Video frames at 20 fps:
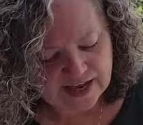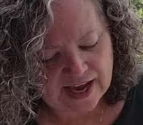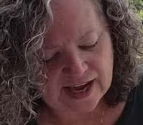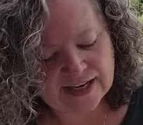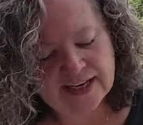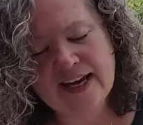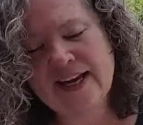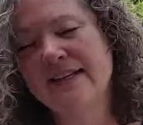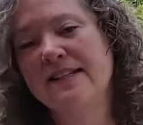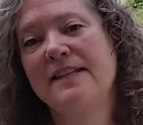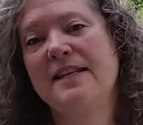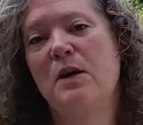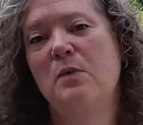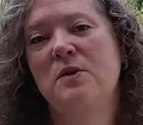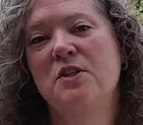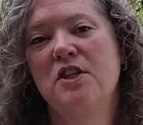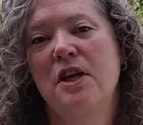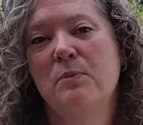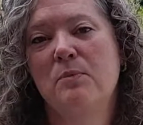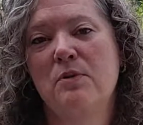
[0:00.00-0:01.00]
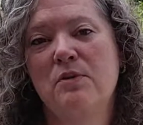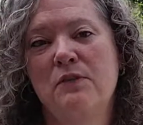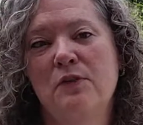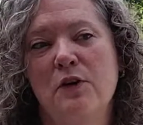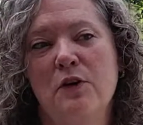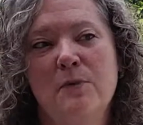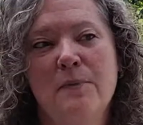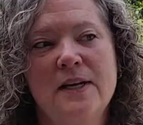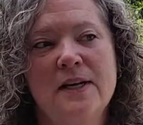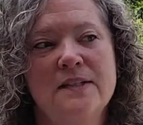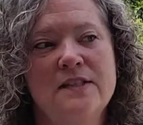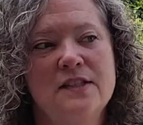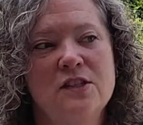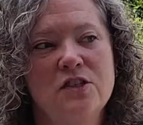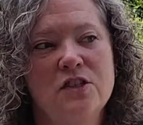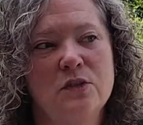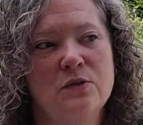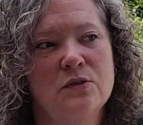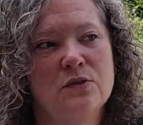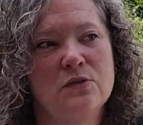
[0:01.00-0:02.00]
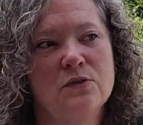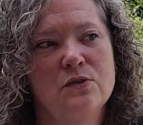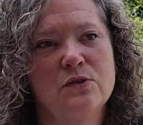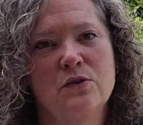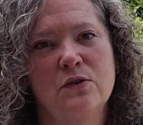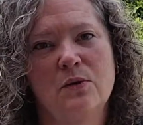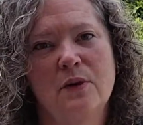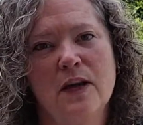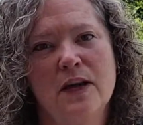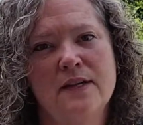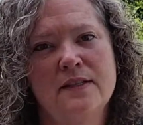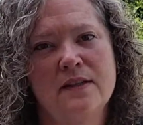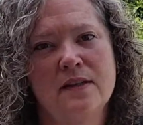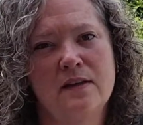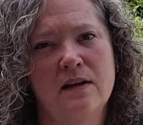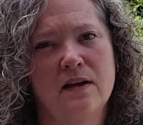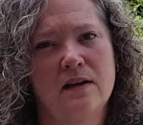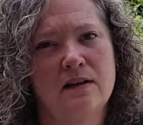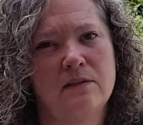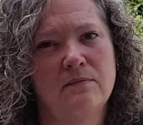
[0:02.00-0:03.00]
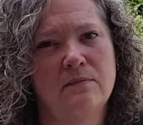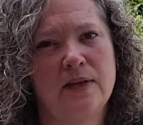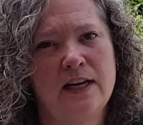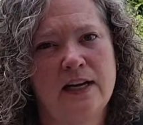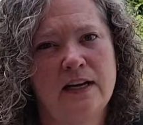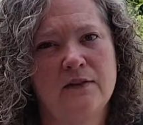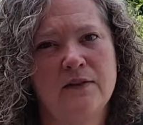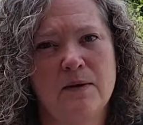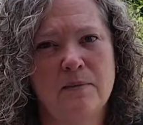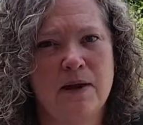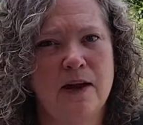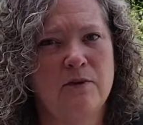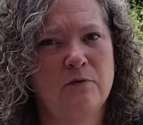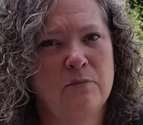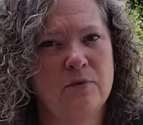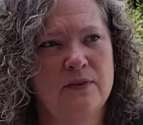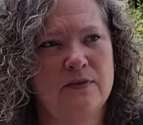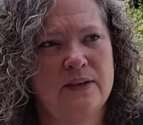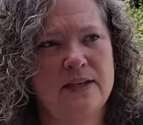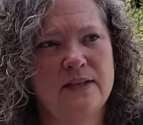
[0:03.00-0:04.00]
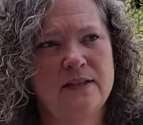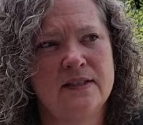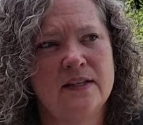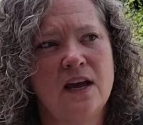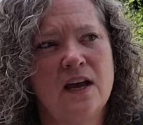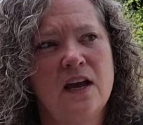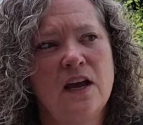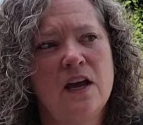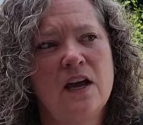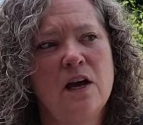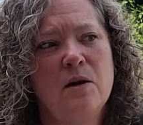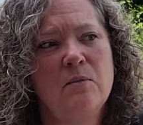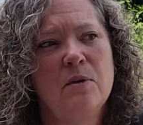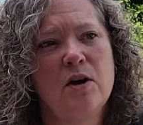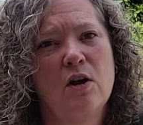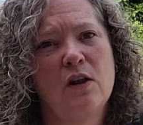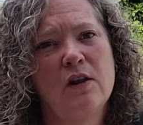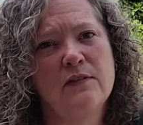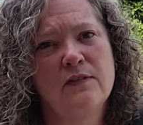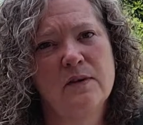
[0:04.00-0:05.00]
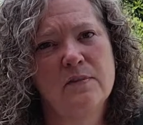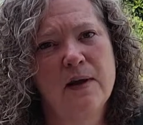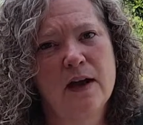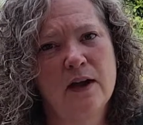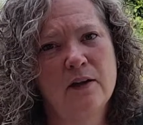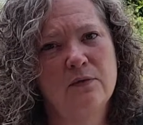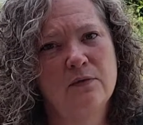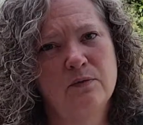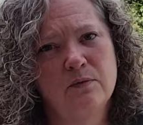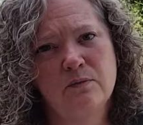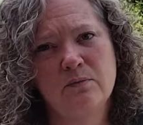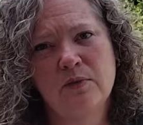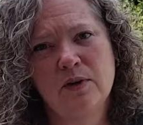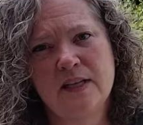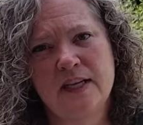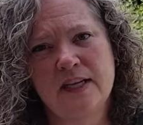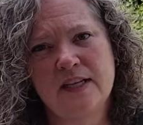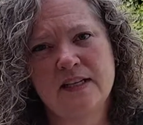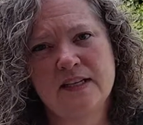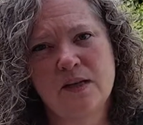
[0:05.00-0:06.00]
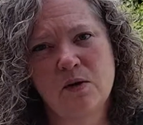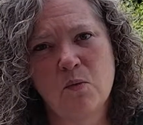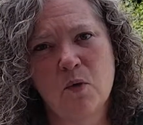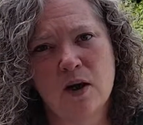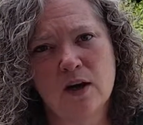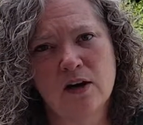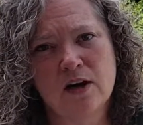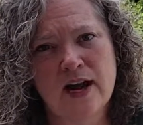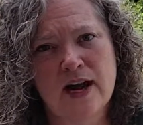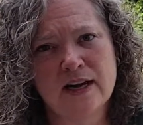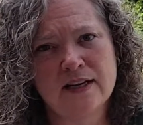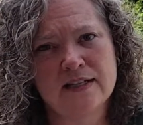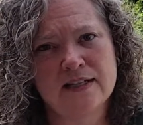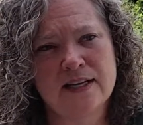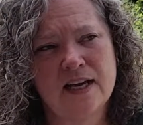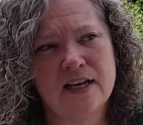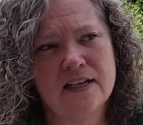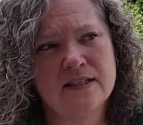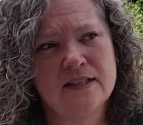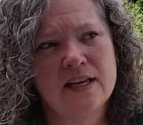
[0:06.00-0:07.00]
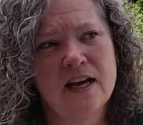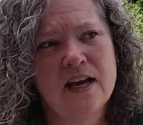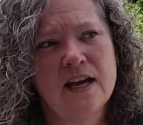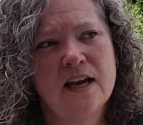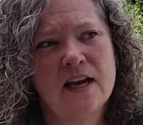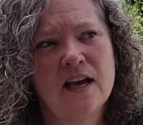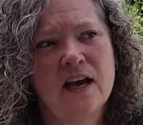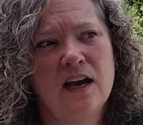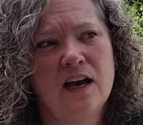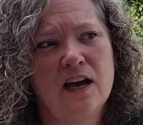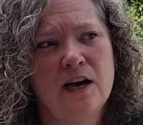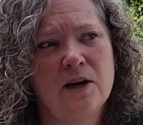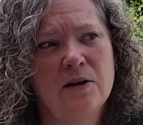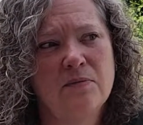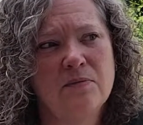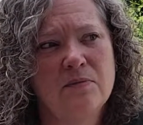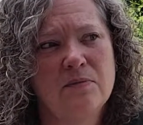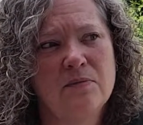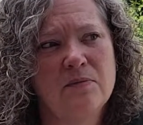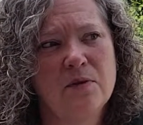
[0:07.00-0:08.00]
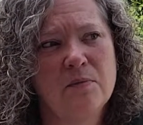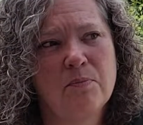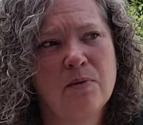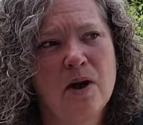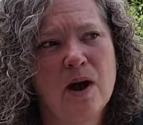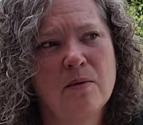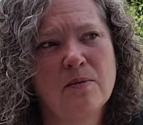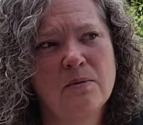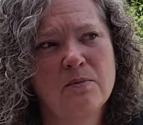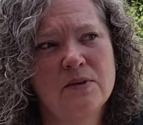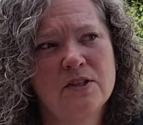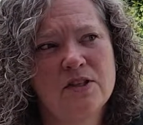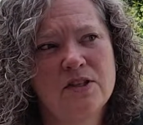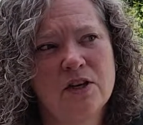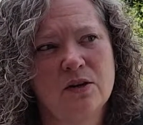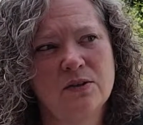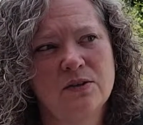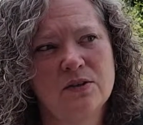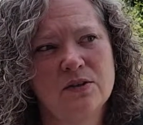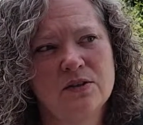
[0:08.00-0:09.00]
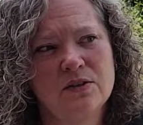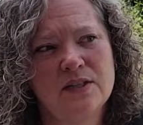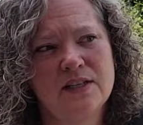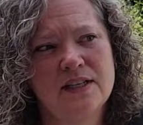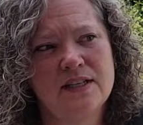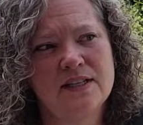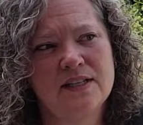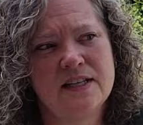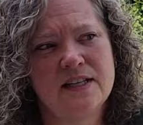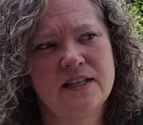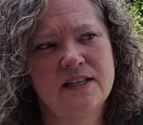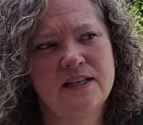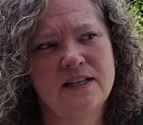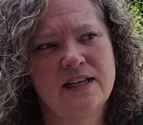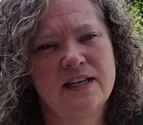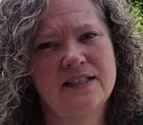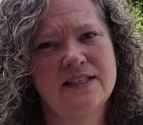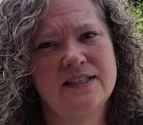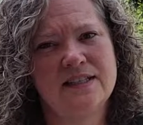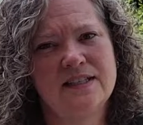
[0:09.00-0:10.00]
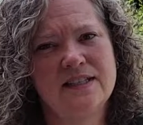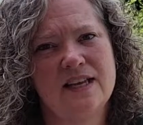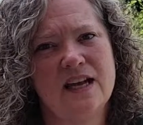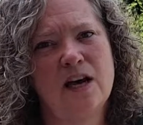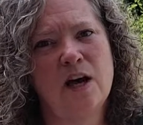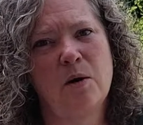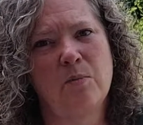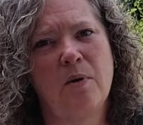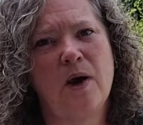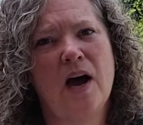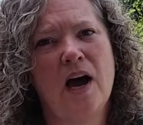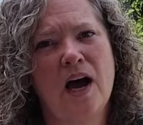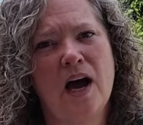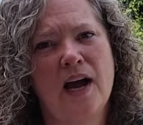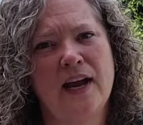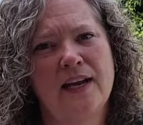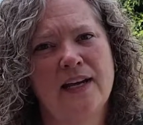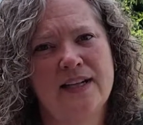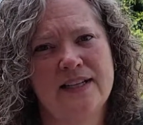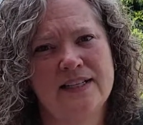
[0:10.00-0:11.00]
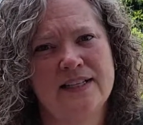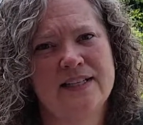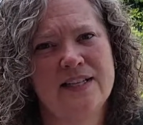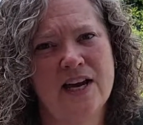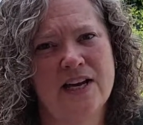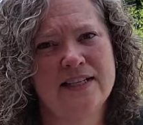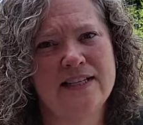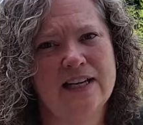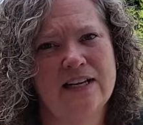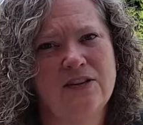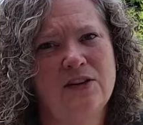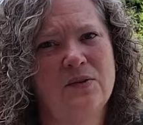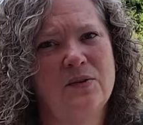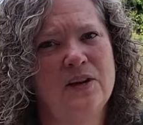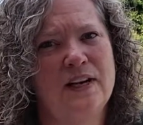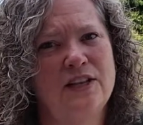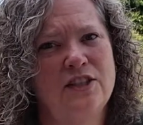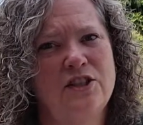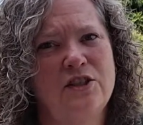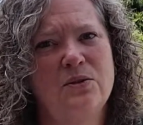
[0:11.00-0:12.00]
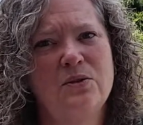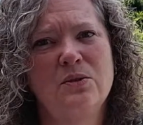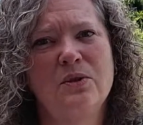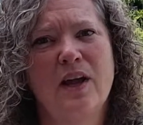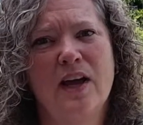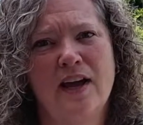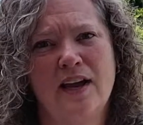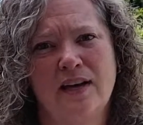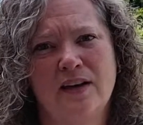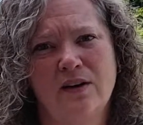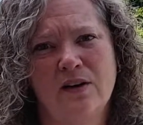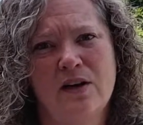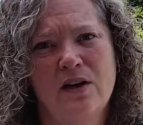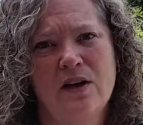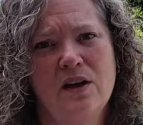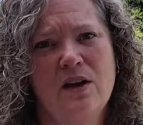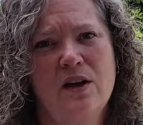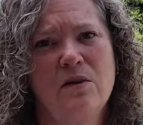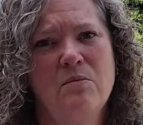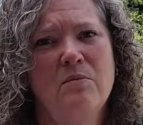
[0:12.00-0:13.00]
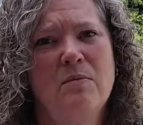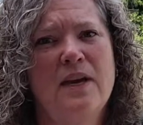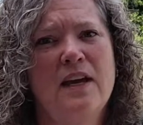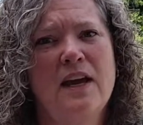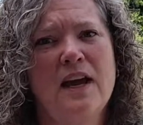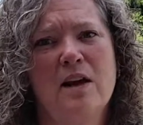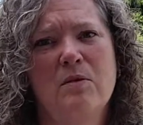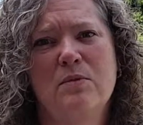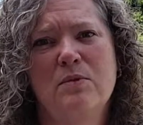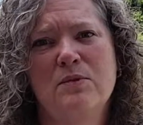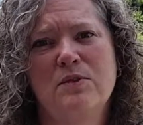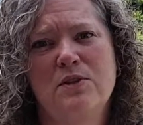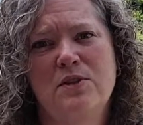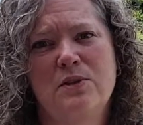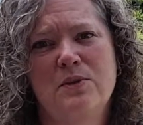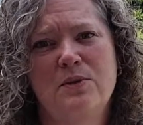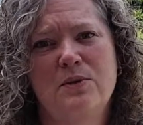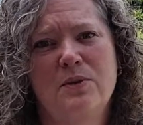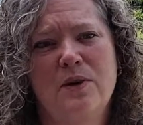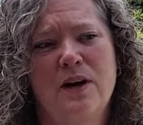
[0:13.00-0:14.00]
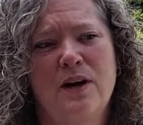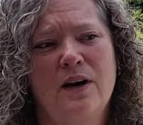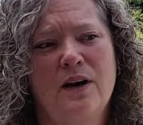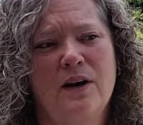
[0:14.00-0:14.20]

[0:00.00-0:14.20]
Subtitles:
I can't say which I prefer because the shelters are so nice. Many of them have privies, but all of them have pretty easy water access. The problem with shelters is that it's up high and it's not down low, and I do like being able to